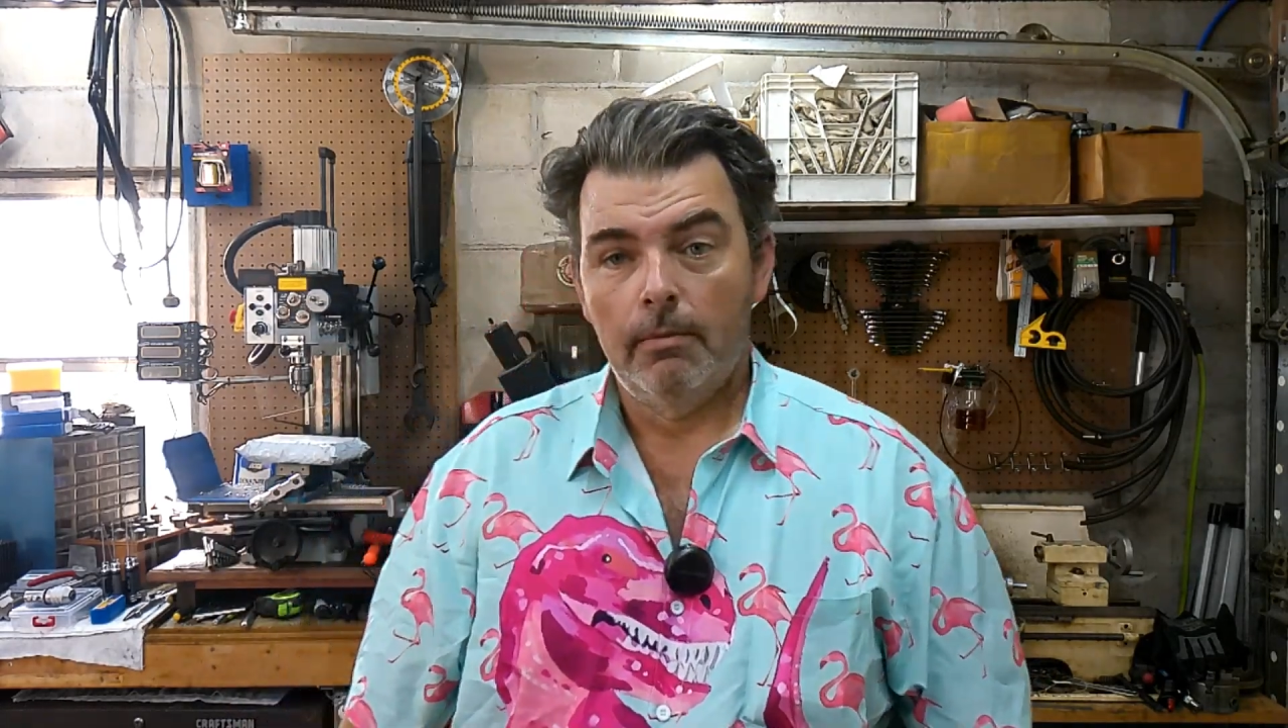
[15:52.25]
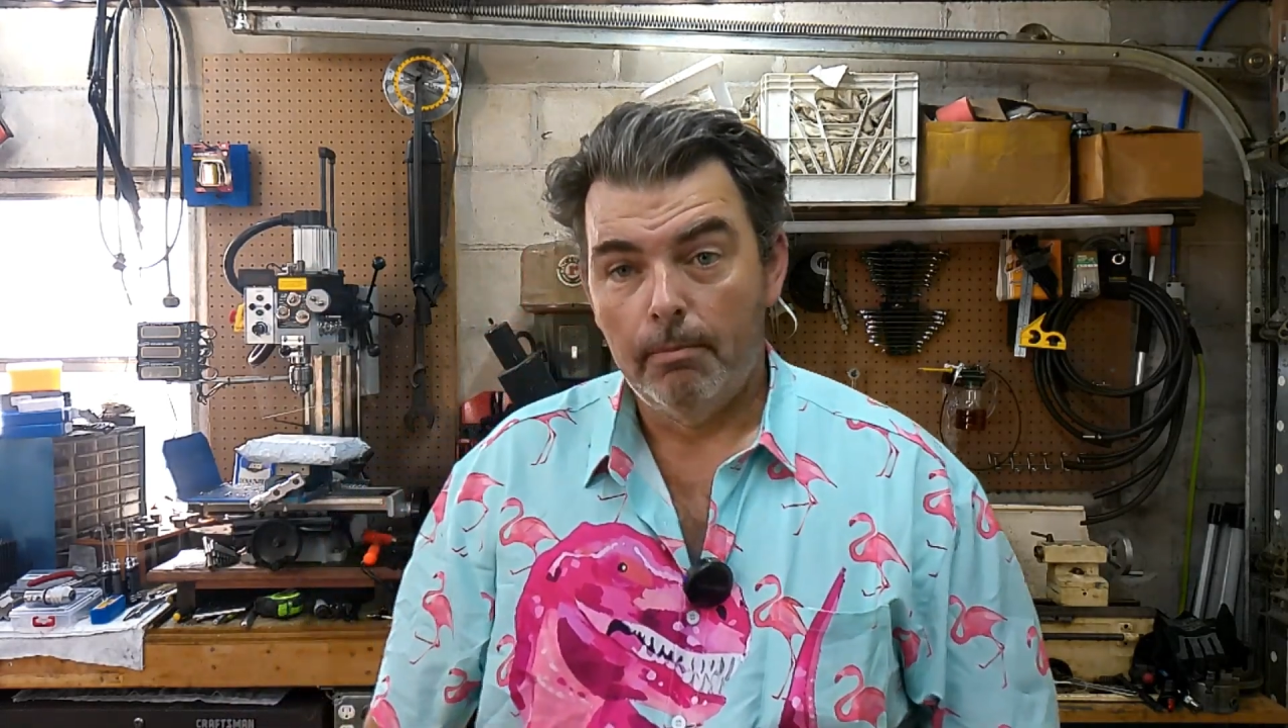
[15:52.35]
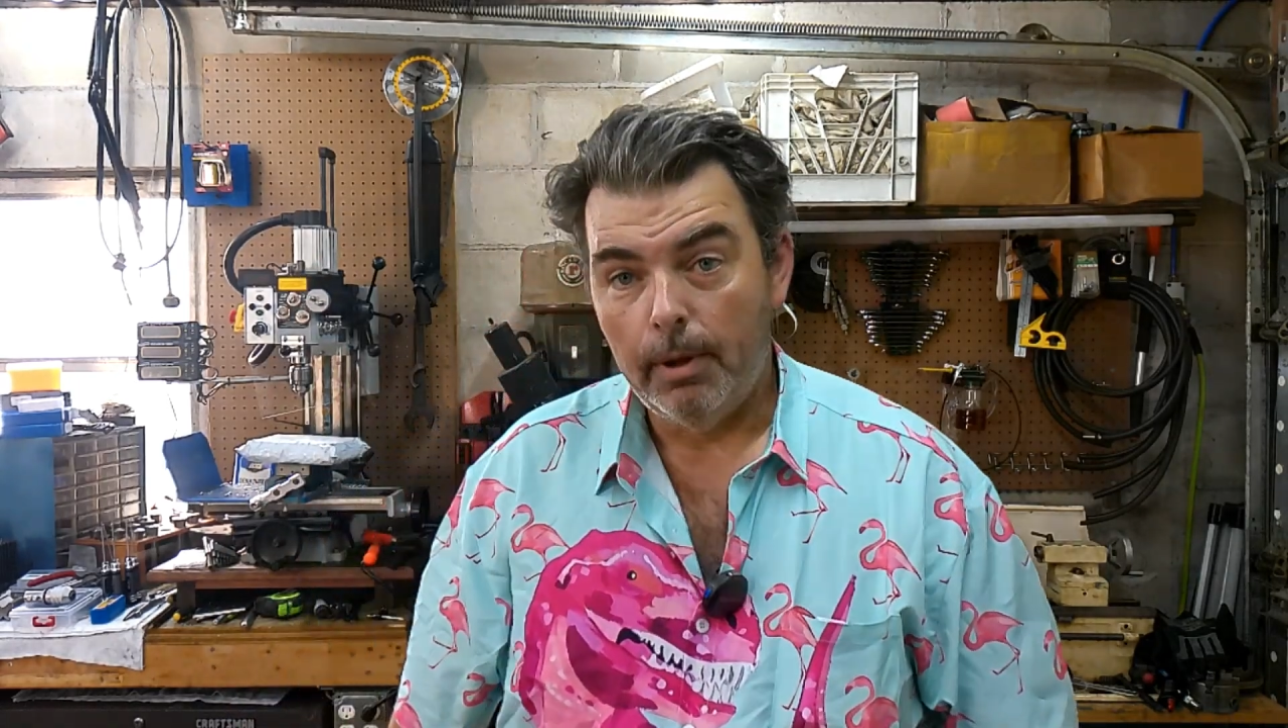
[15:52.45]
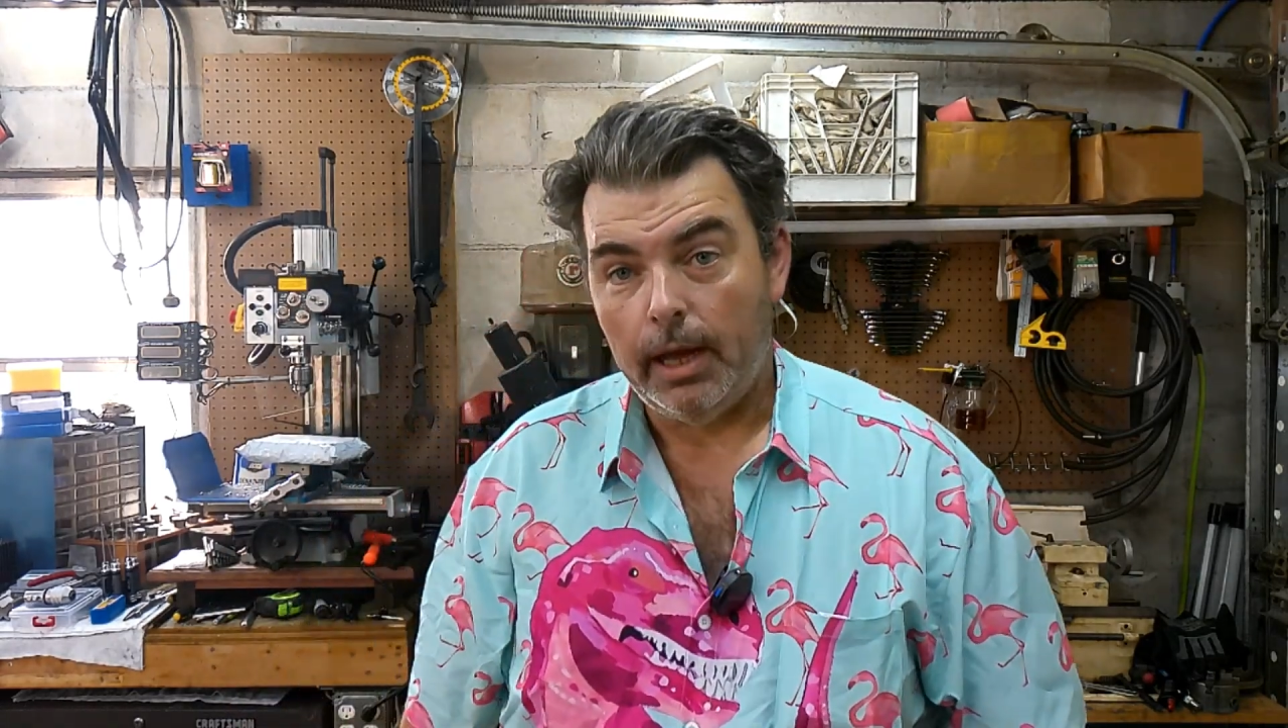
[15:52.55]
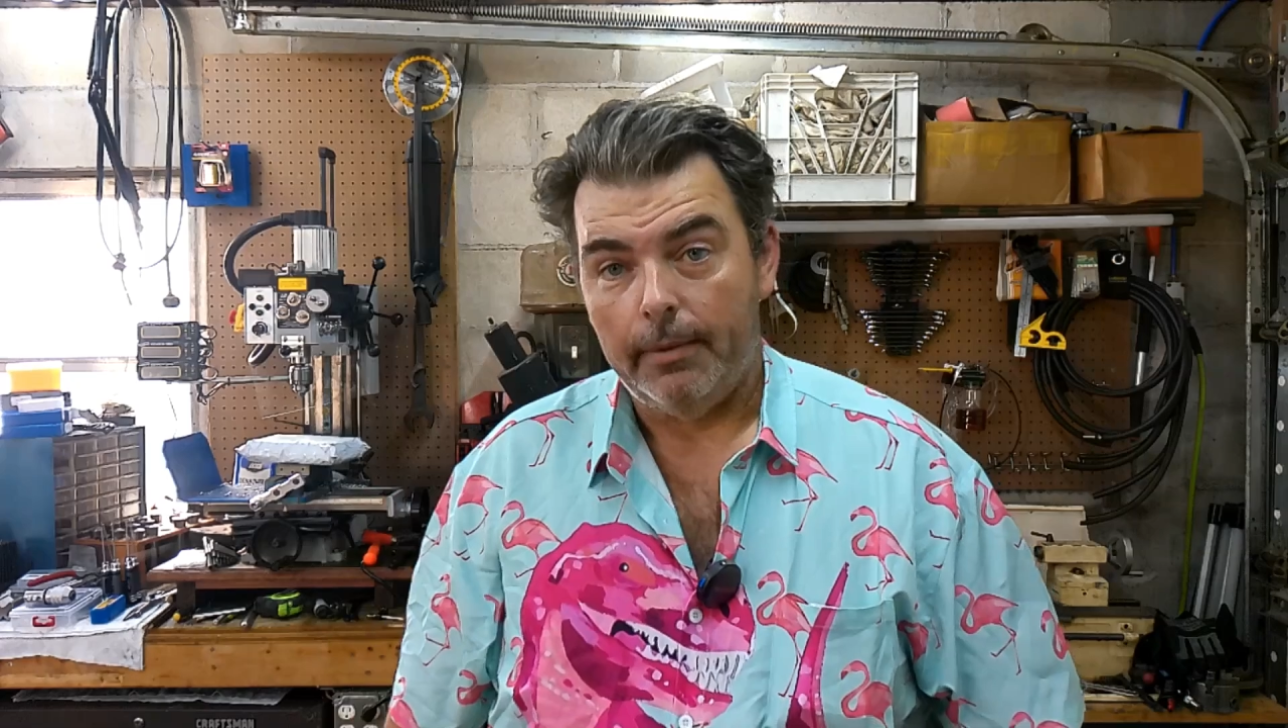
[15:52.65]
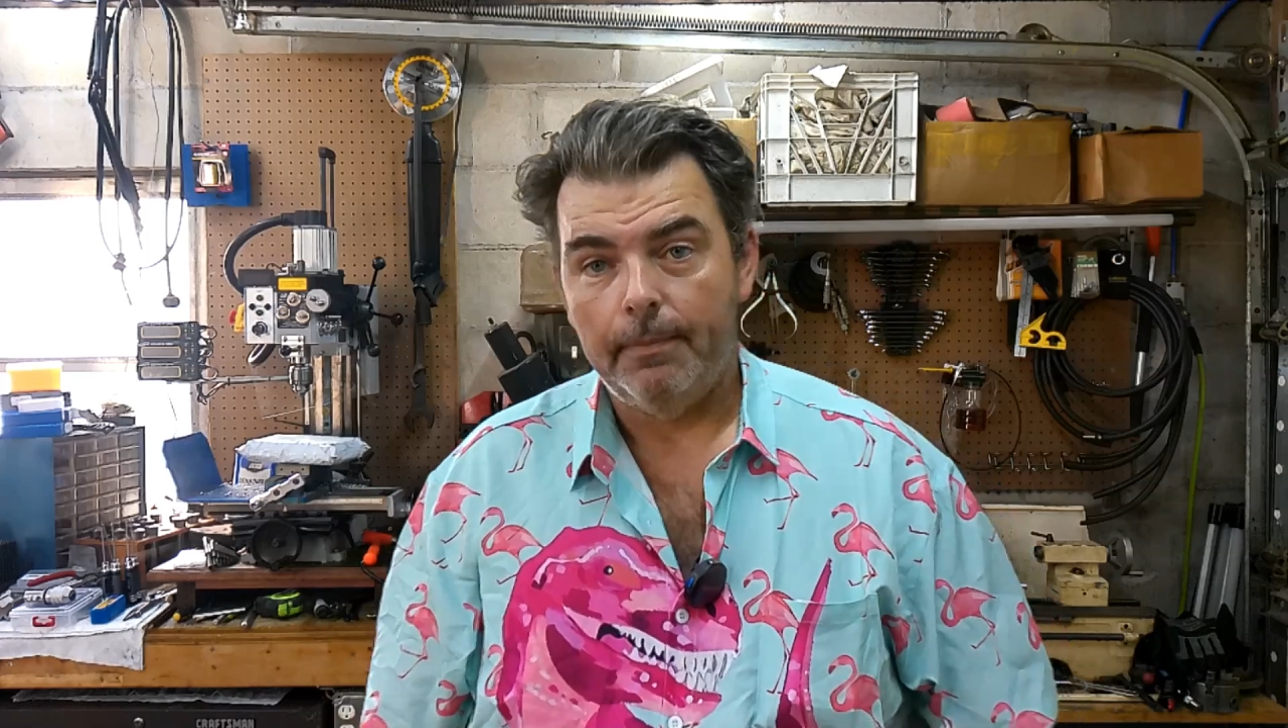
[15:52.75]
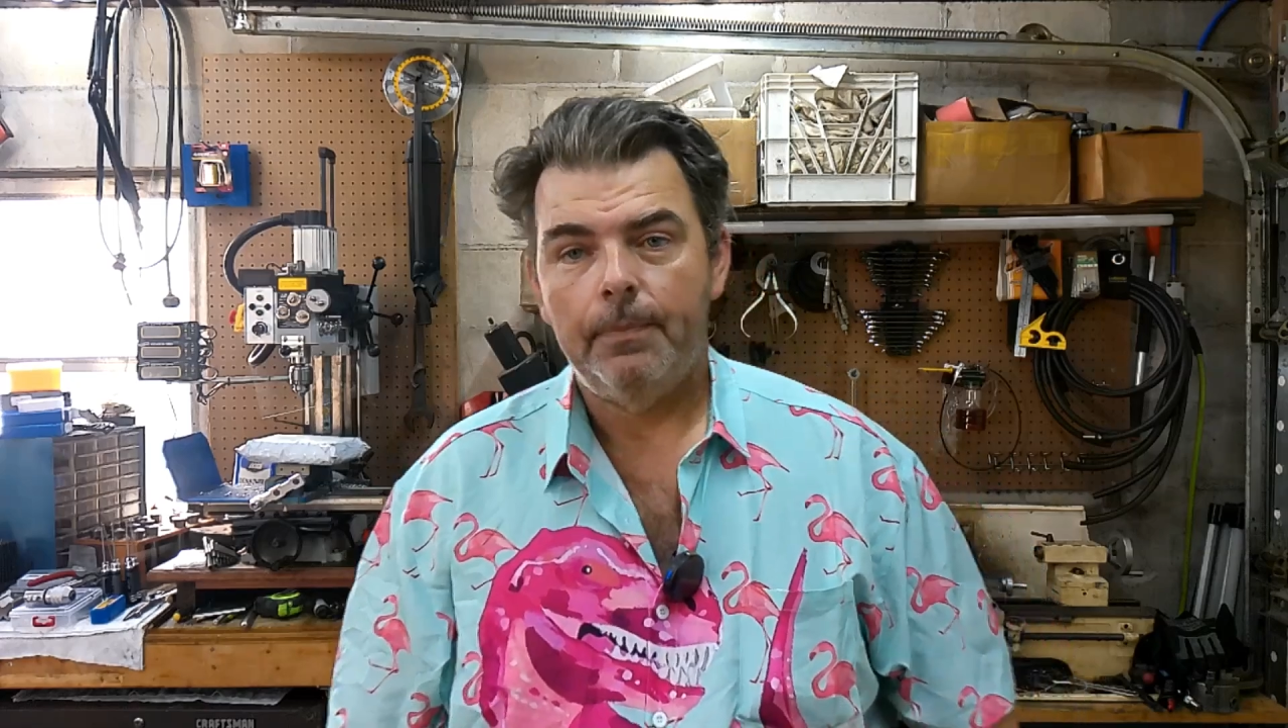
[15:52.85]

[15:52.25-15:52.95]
But